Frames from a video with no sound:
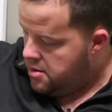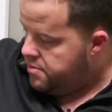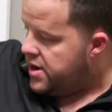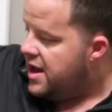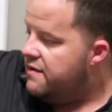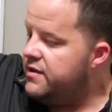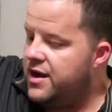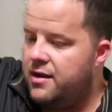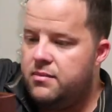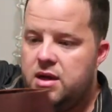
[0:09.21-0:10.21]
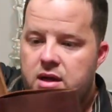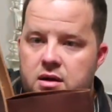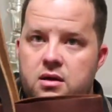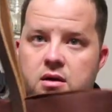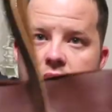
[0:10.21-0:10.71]
But Evan got
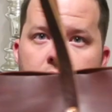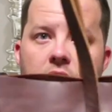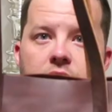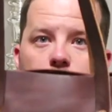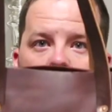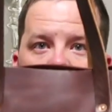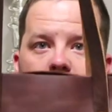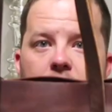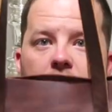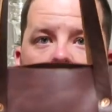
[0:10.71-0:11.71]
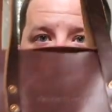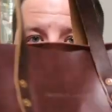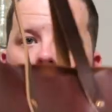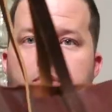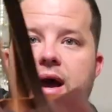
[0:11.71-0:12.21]
me the Whipping Post
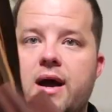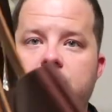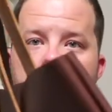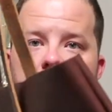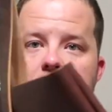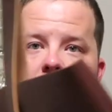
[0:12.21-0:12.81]
tote bag.